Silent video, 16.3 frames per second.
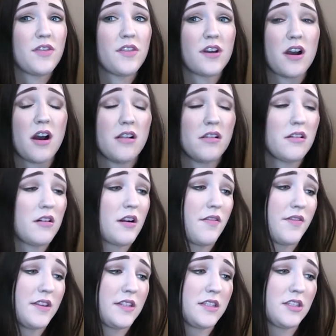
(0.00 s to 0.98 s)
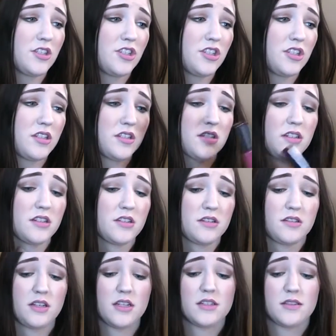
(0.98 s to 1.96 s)
The color on this is just,
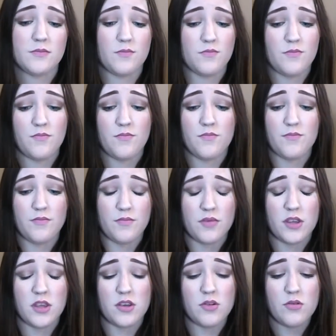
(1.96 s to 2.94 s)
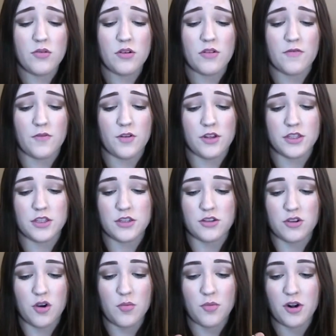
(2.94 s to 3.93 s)
it's beautiful. It's
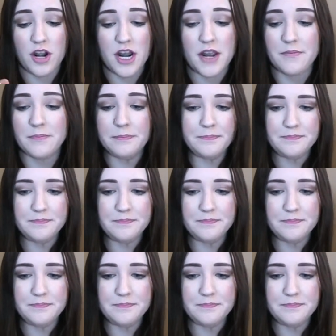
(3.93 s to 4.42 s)
so pretty.